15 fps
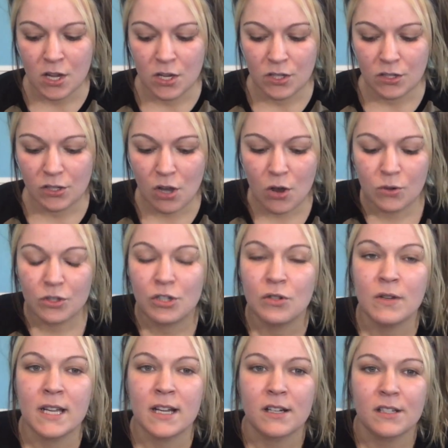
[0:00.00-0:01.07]
So 2
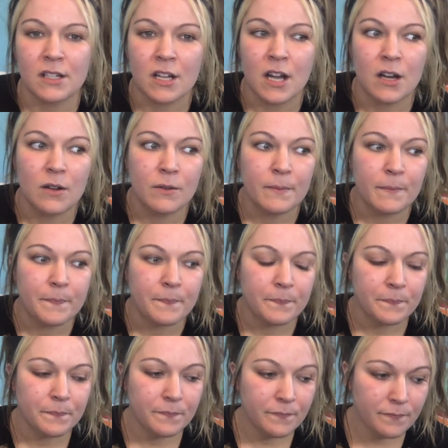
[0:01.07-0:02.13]
years ago,
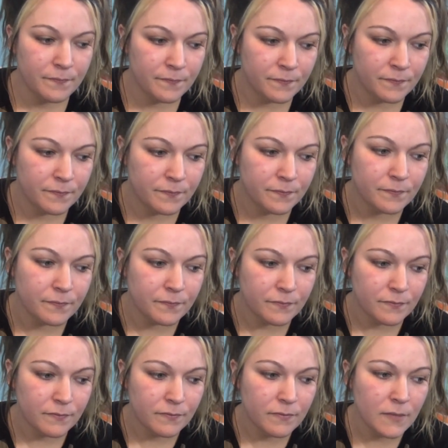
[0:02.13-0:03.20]

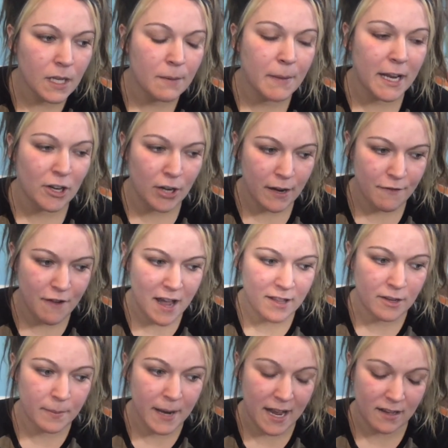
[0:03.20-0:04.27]
my grandfather
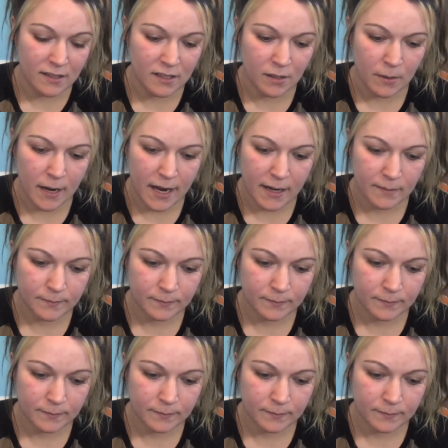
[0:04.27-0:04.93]
passed away.